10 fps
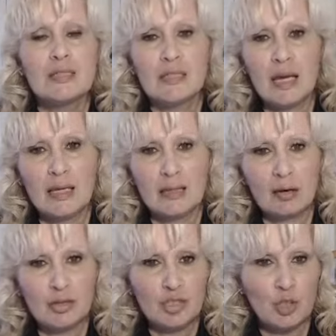taking
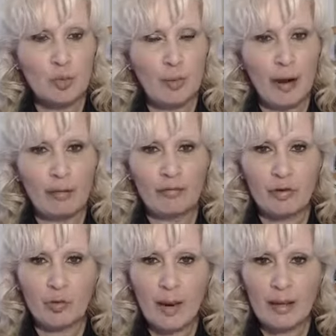our superpower
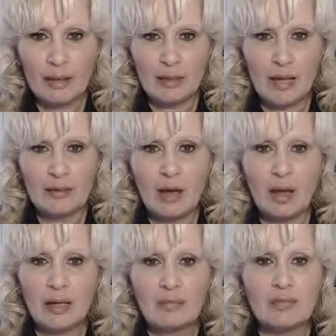for granted and
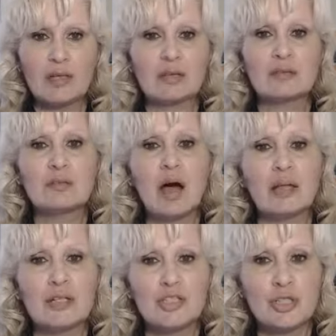not even
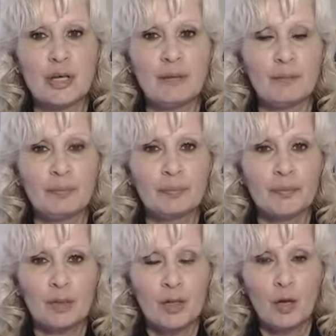acknowledging
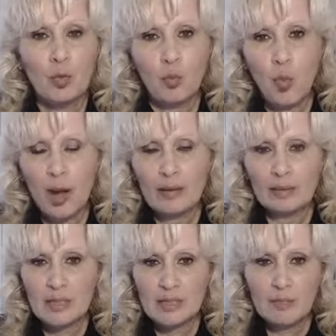what
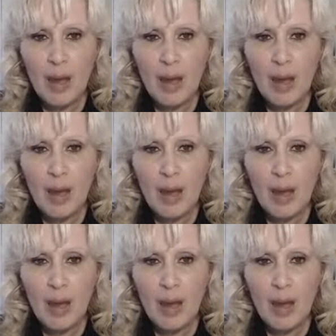this